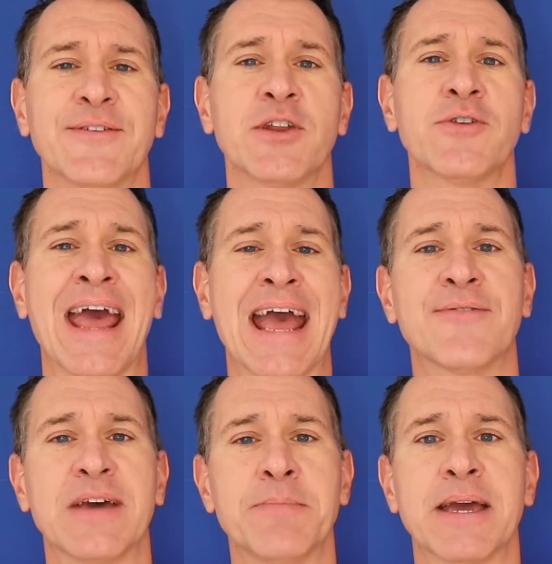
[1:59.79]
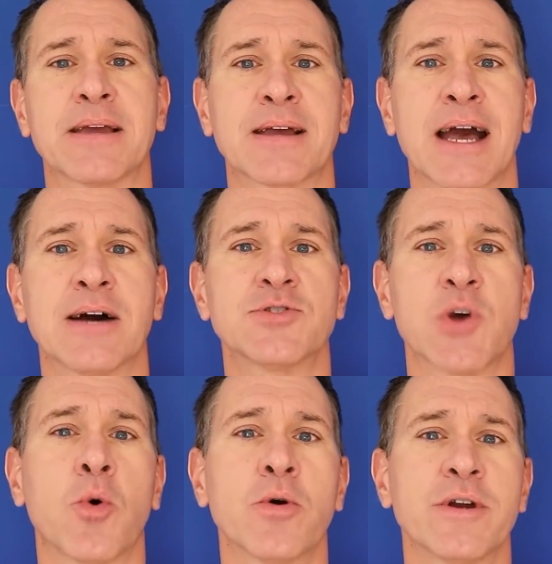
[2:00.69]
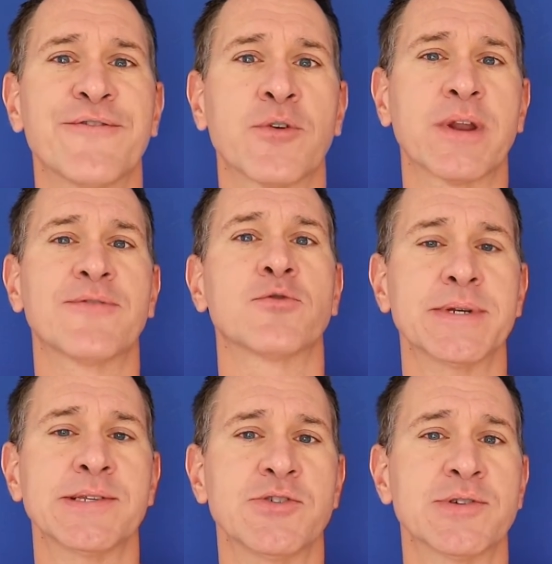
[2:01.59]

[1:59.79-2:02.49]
if you don't have a bank account, or if for whatever reason your